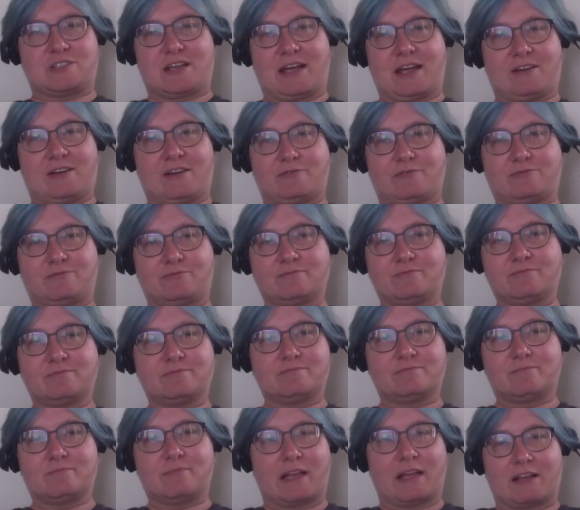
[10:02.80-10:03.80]
kind of
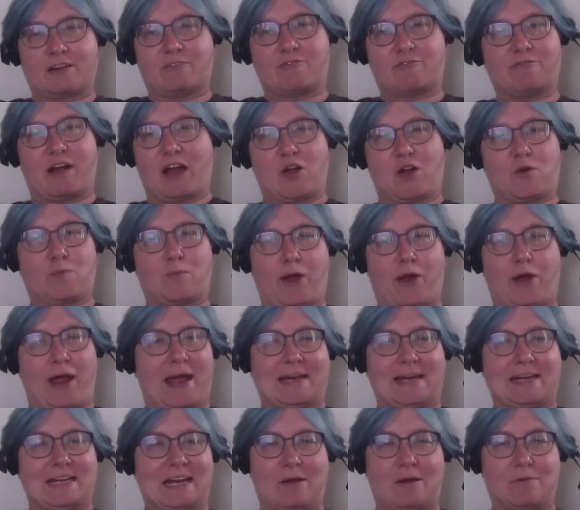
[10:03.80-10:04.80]
like a
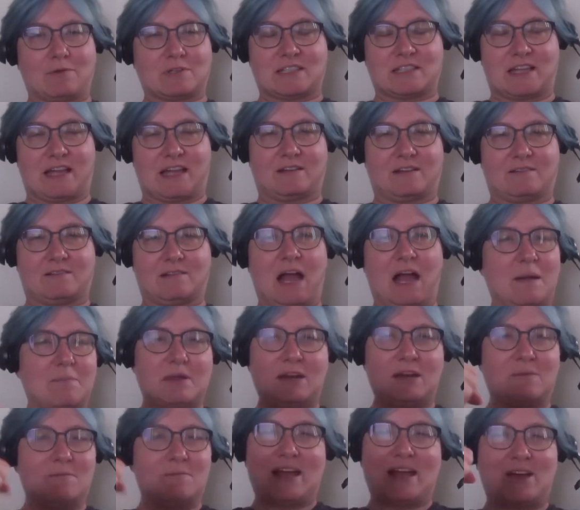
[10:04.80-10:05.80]
firebrand. And I was like, I'm
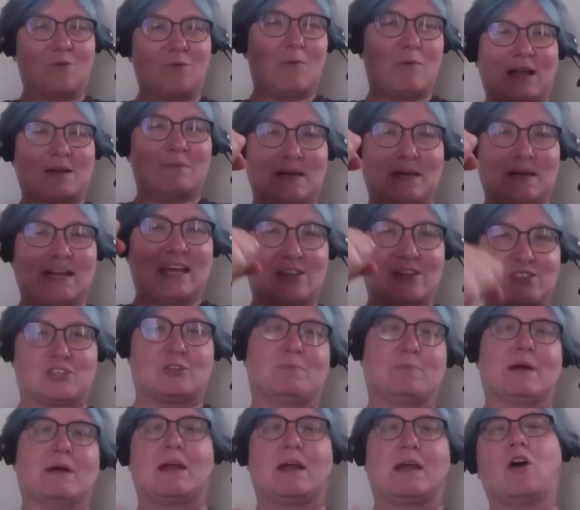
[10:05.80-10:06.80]
going to make a
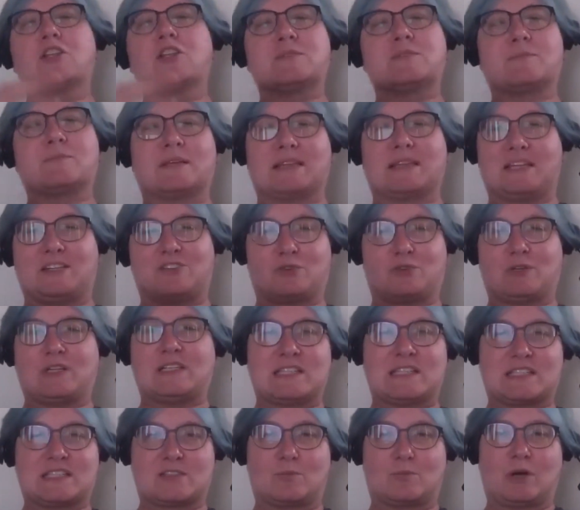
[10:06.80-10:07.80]
recommendation. But ultimately,
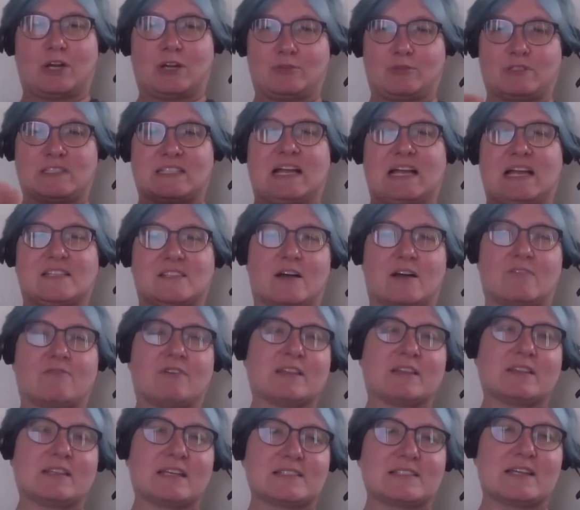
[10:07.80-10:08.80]
Dries is the one who signs off
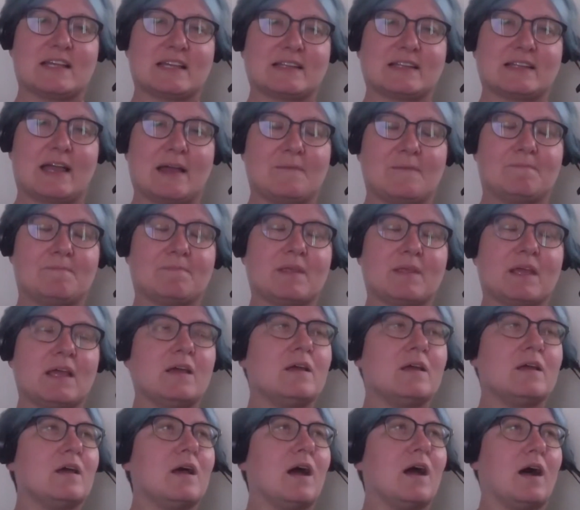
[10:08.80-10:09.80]
on things like that.
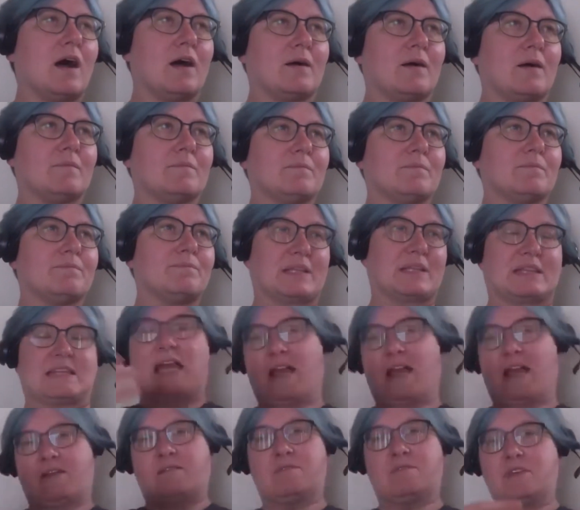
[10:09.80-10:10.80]
But
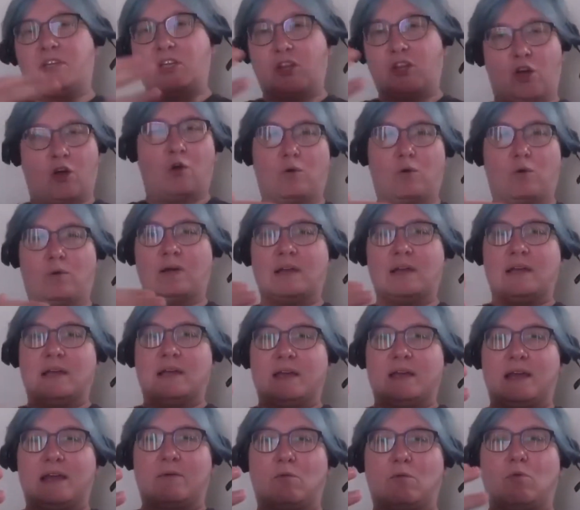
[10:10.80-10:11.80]
then,
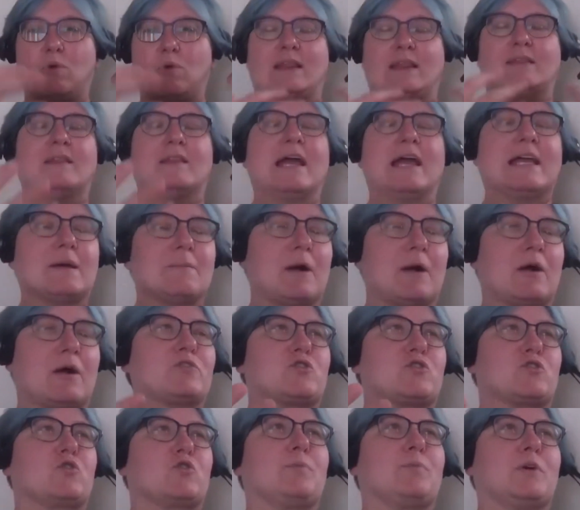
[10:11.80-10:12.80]
what I like about
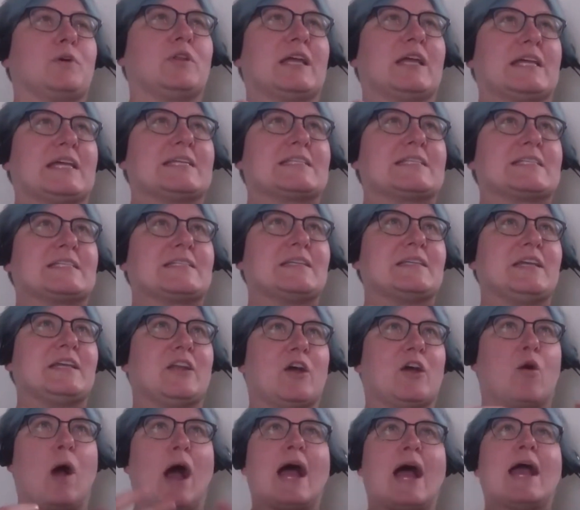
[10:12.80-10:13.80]
Drupal is,
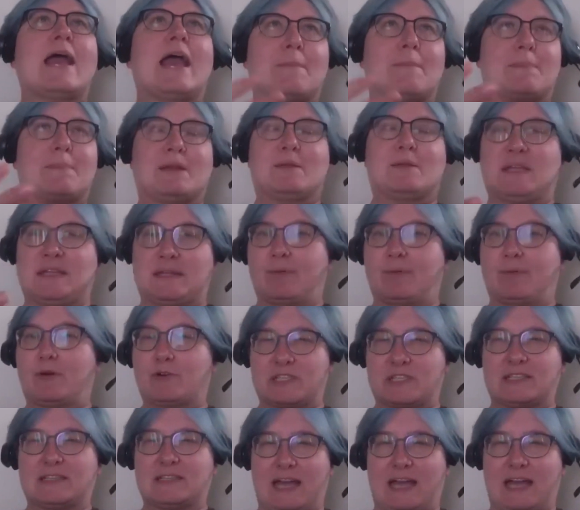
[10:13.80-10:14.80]
I happen to be the
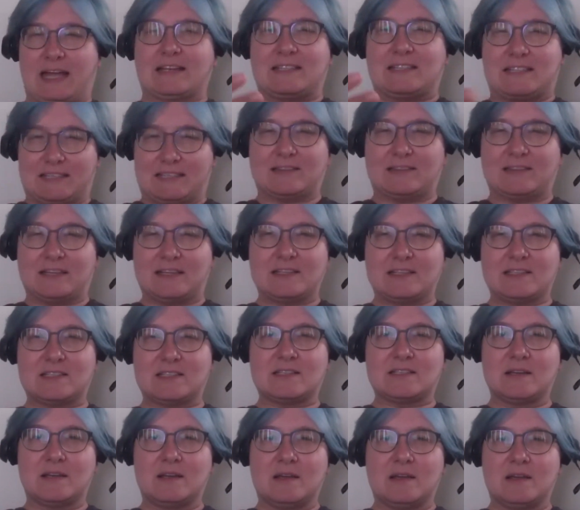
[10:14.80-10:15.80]
person that did
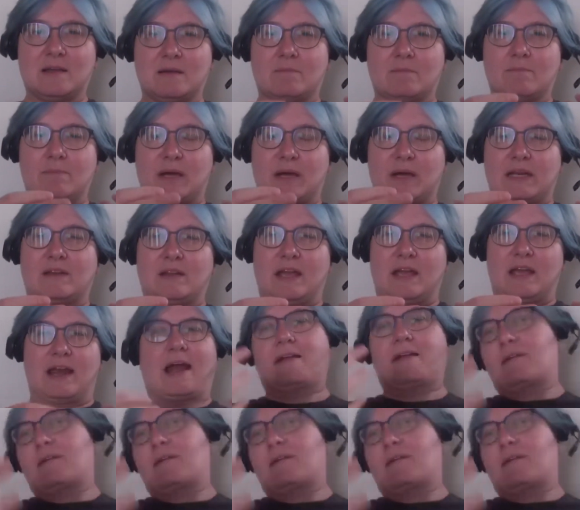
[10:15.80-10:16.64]
this, and I